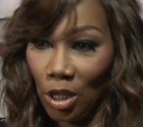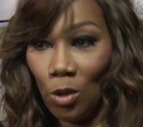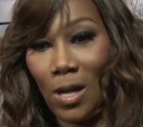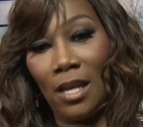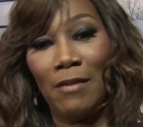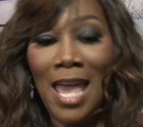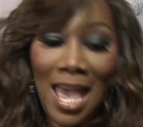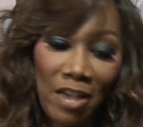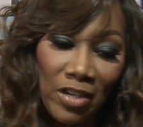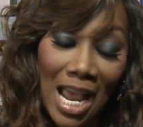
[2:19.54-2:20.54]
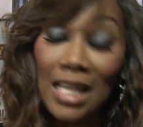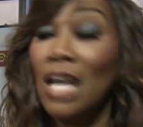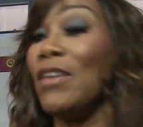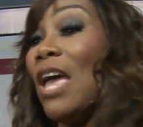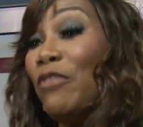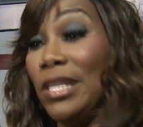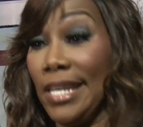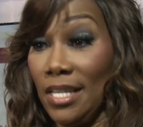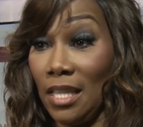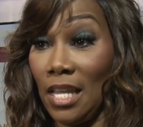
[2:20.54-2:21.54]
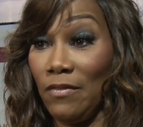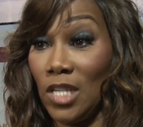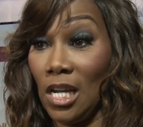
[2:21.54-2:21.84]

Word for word: You, I love Heaven, I love everything that they've